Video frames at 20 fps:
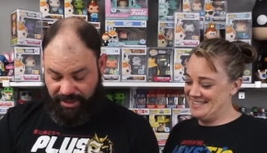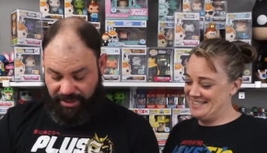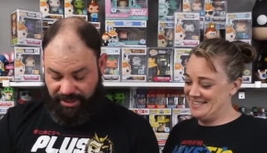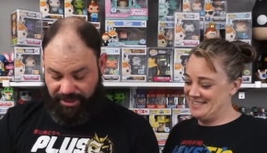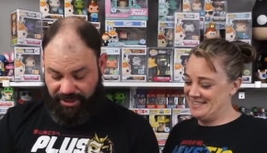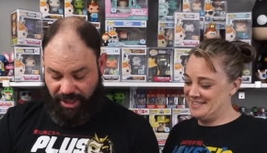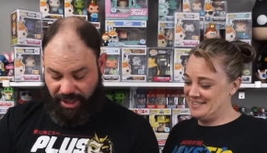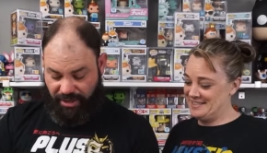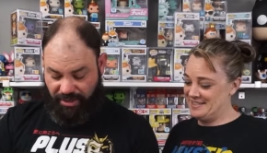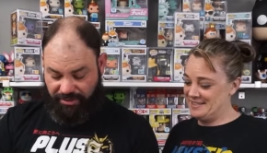
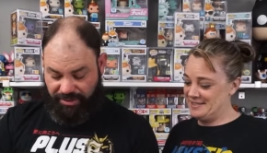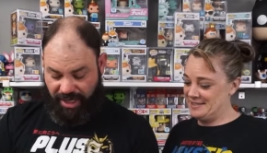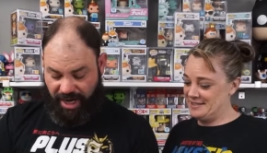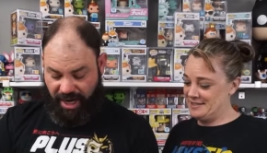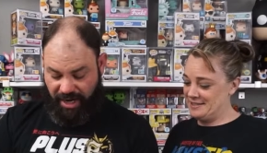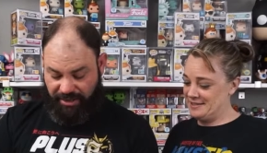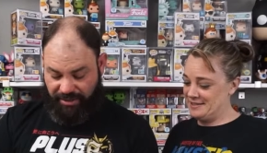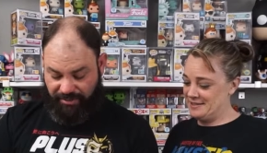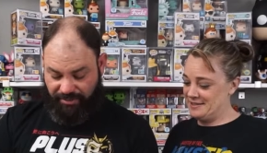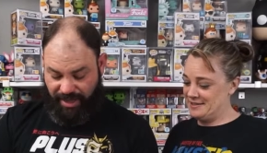Speaker 1: So
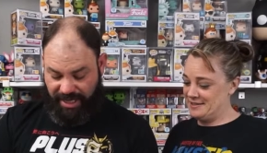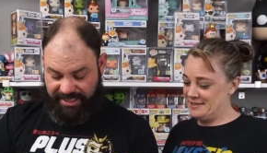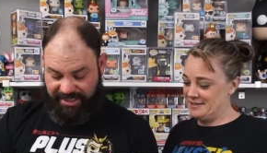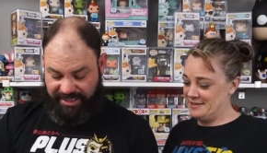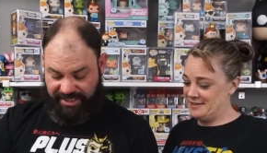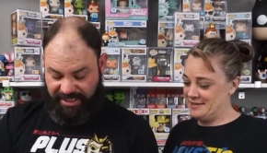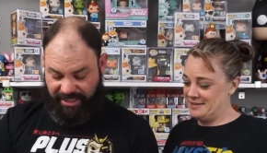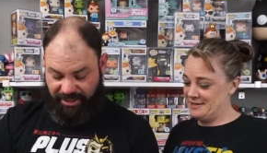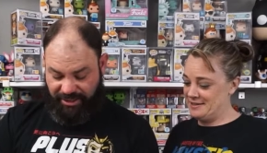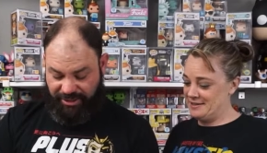Donald, my
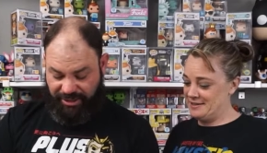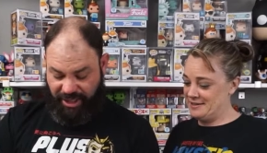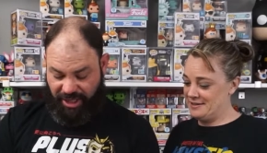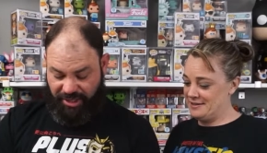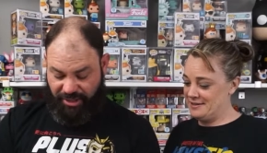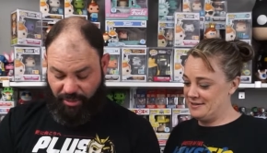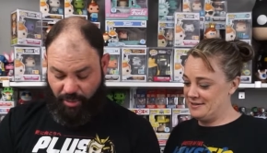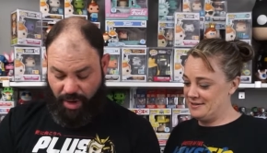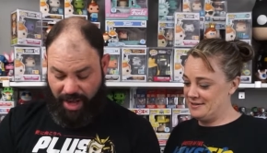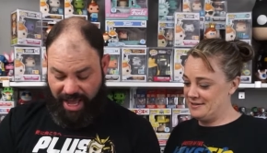sticker's
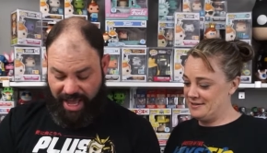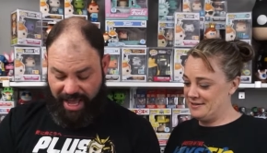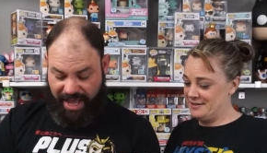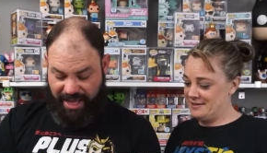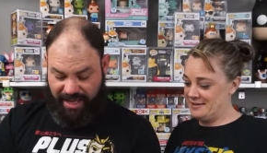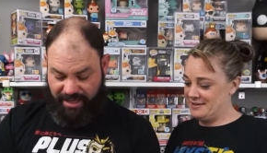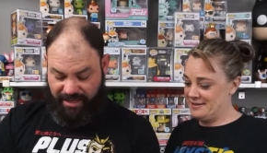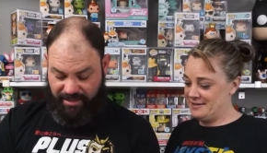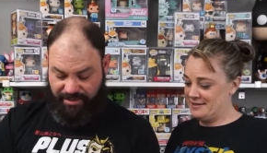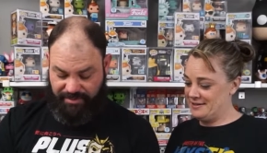on the
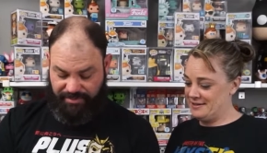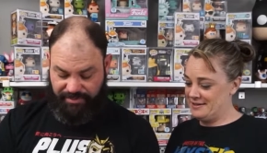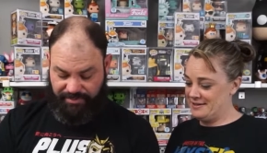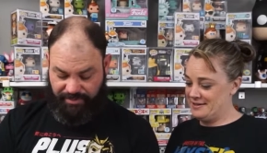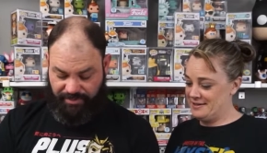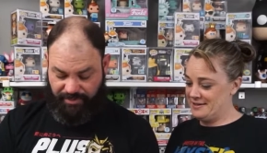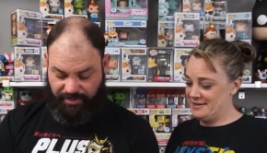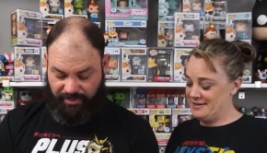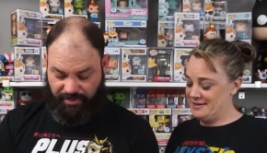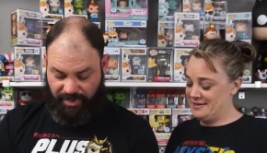way.
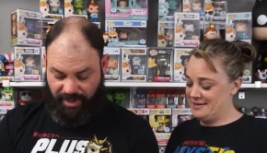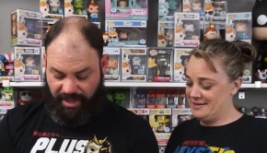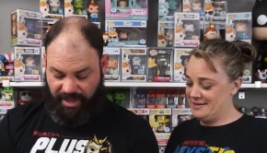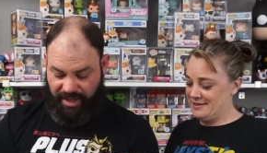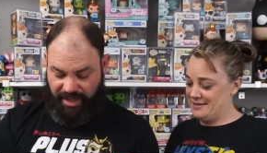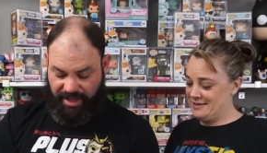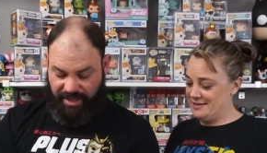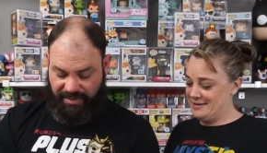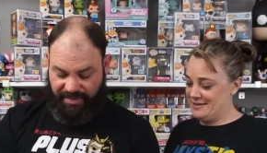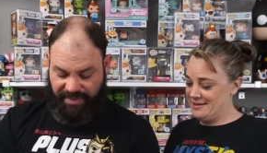
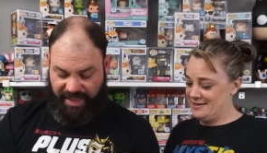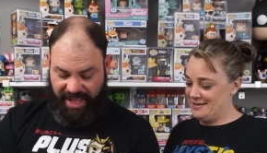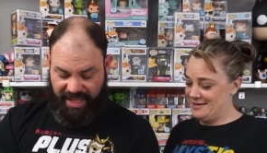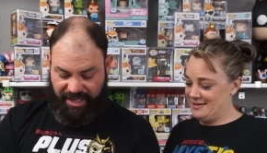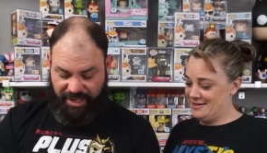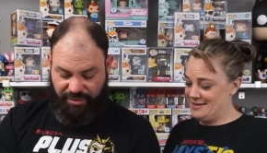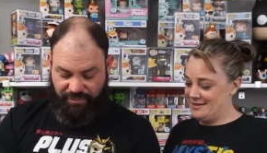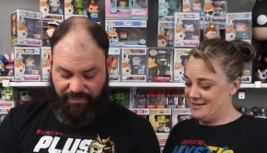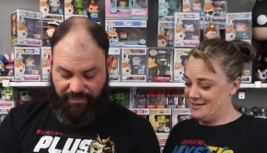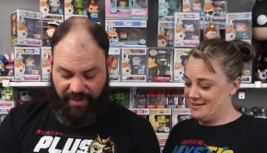
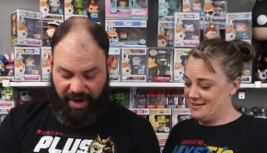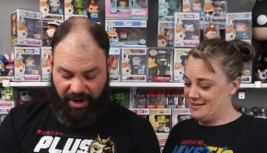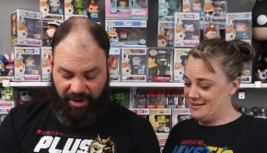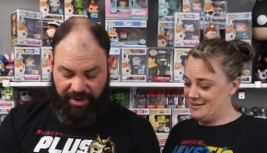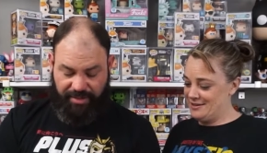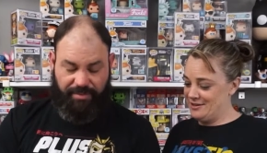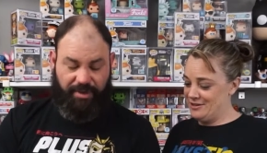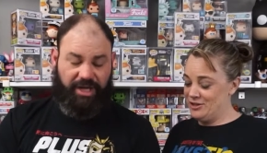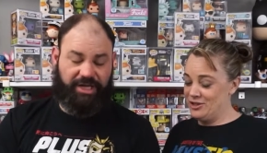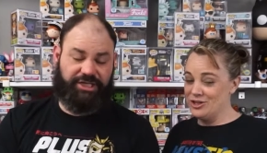Thank you
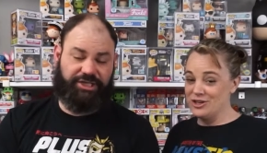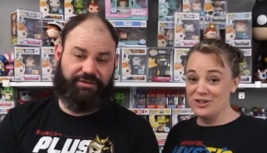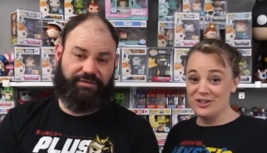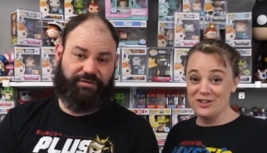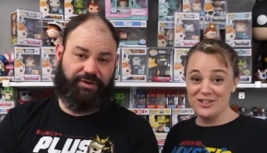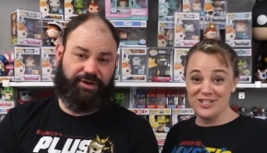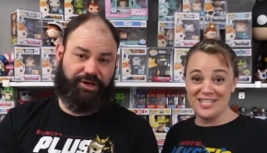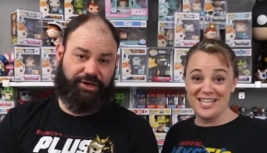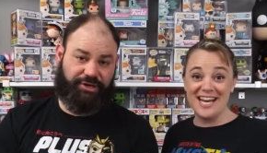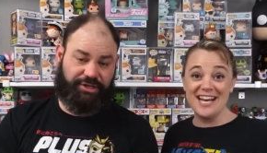very much.
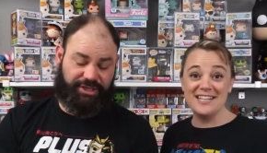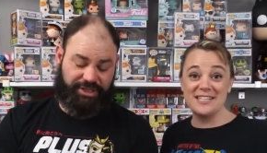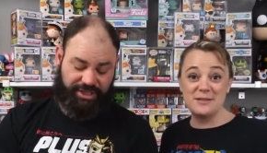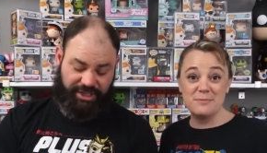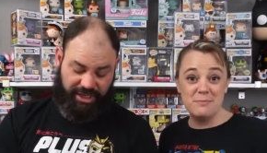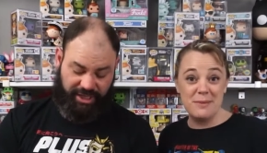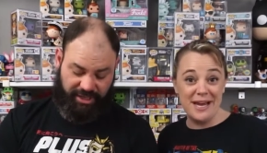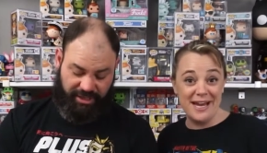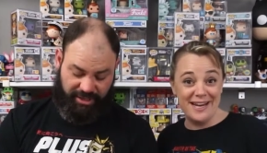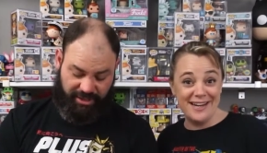Yours your has
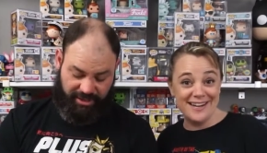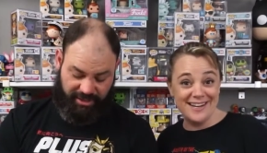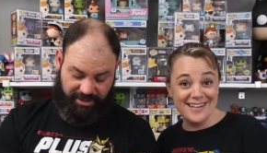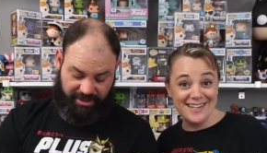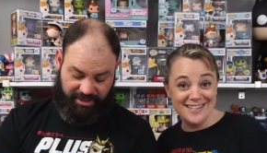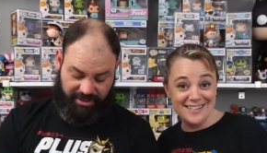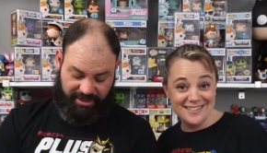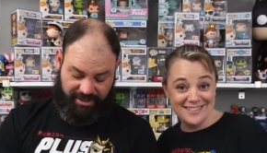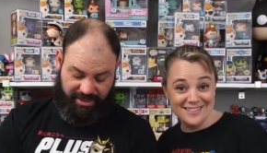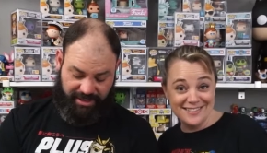sticker. made
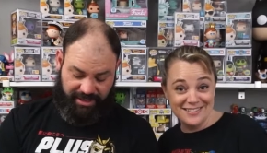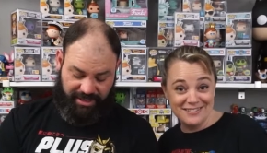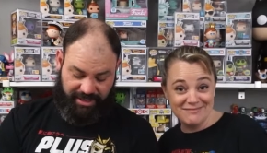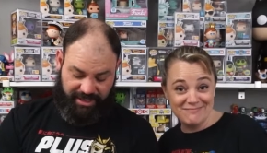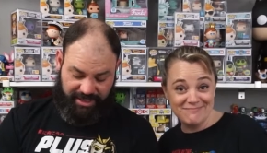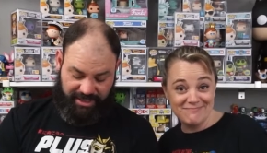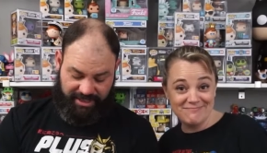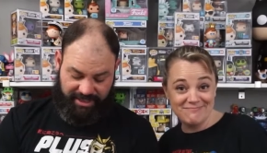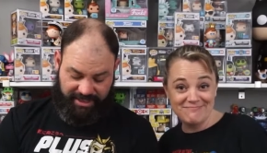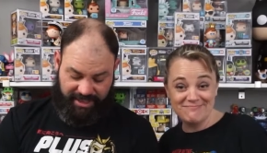it.
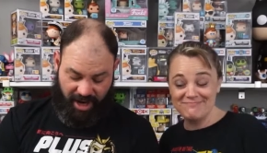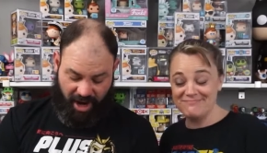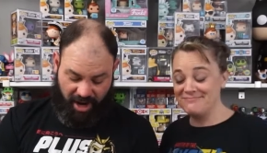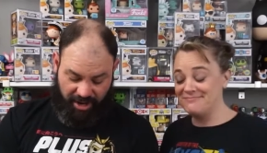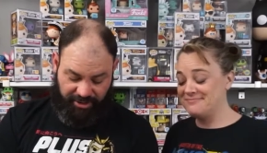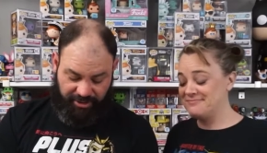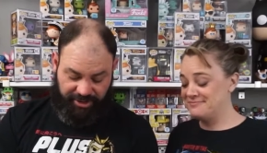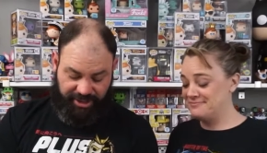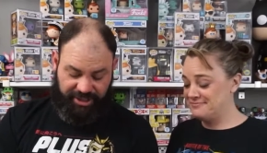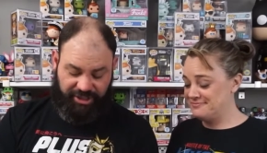
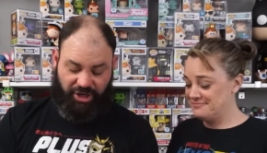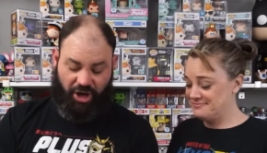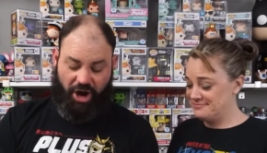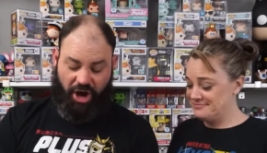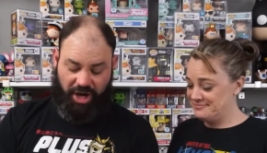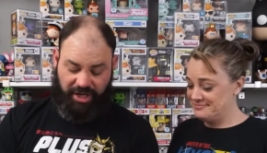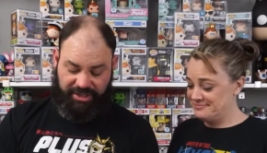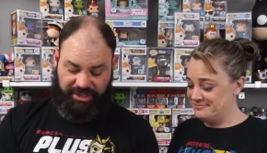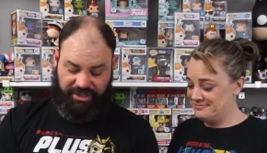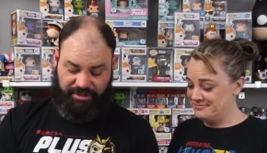Donald is
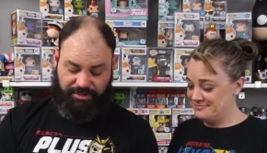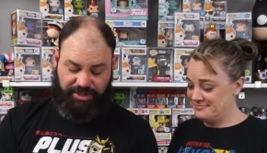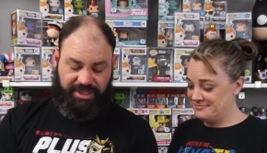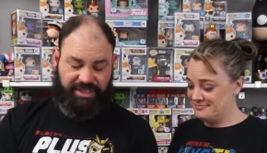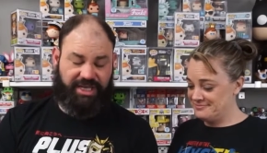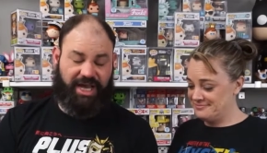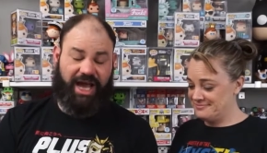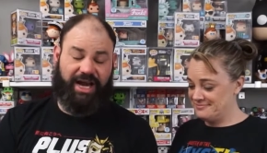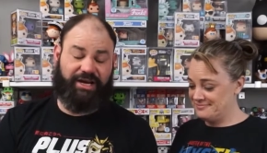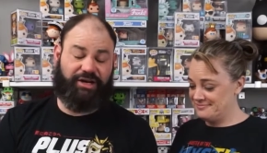awesome.
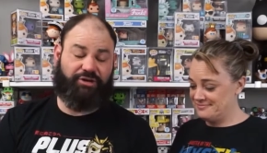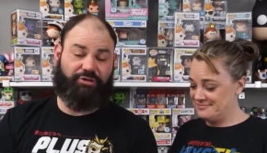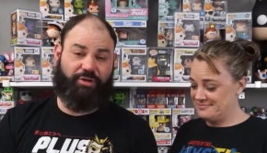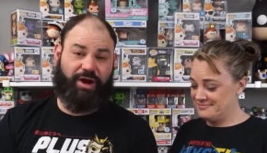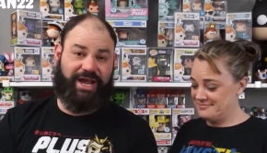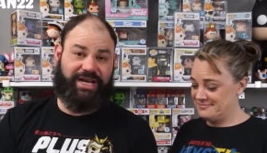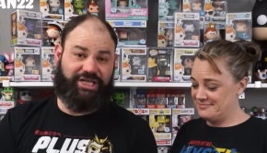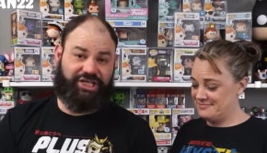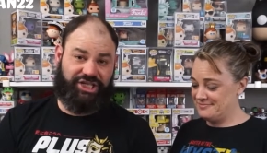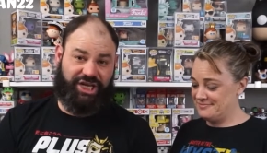He's got a
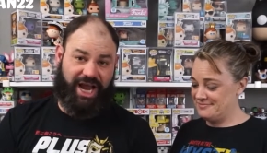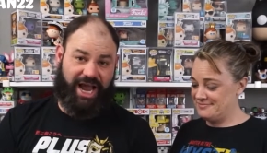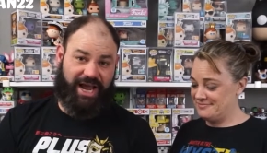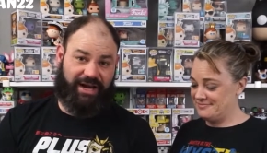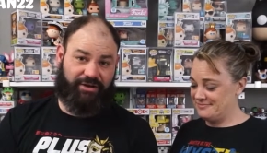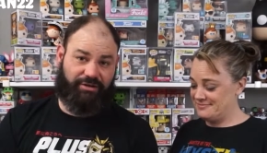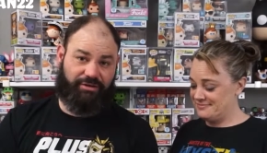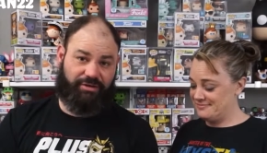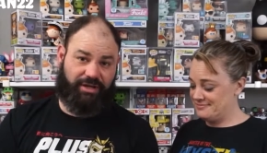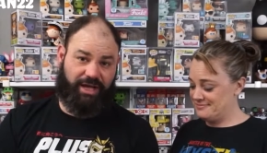great
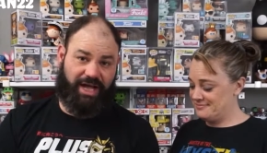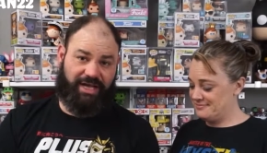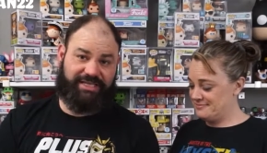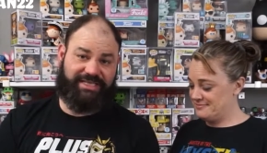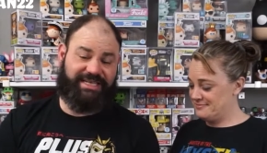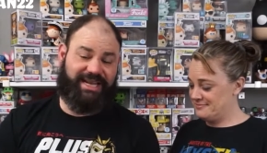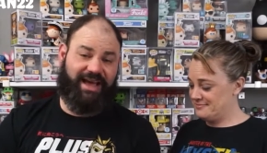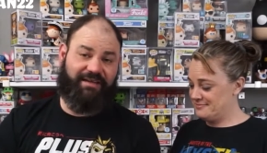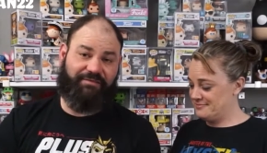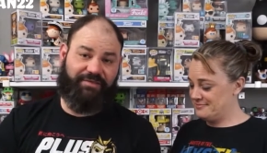channel. I'll
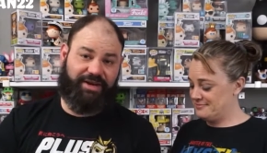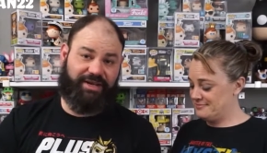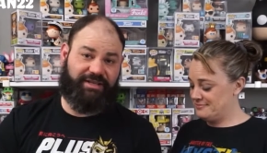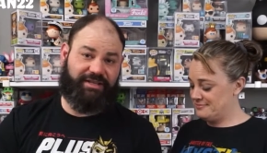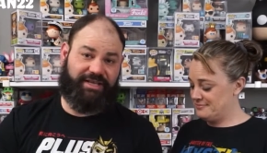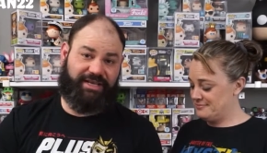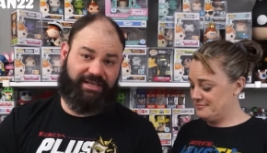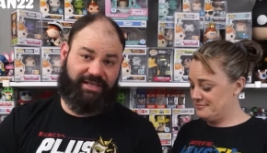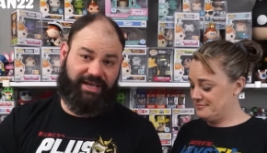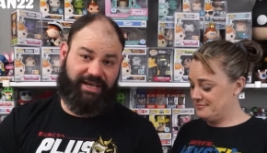
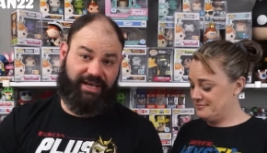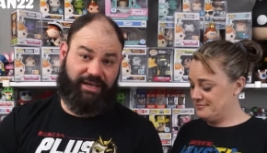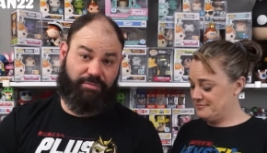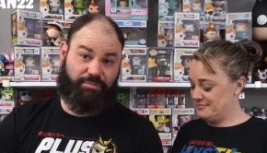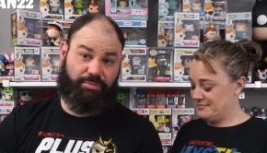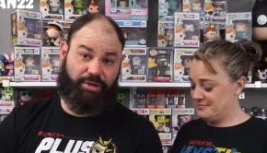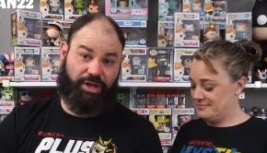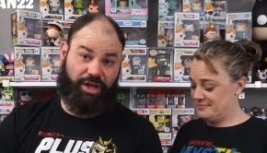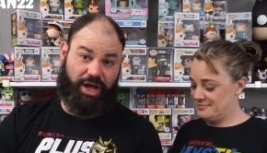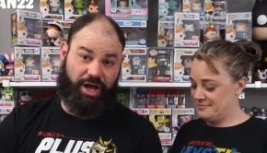definitely link
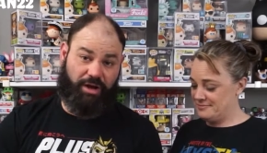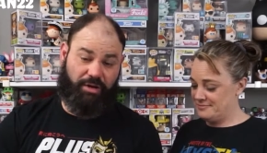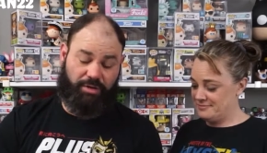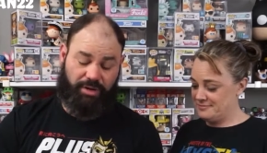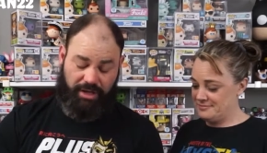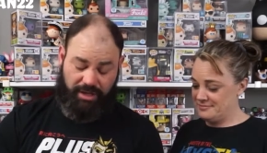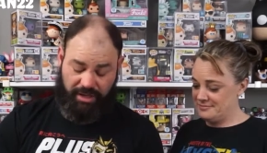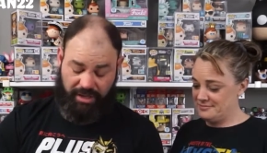him below.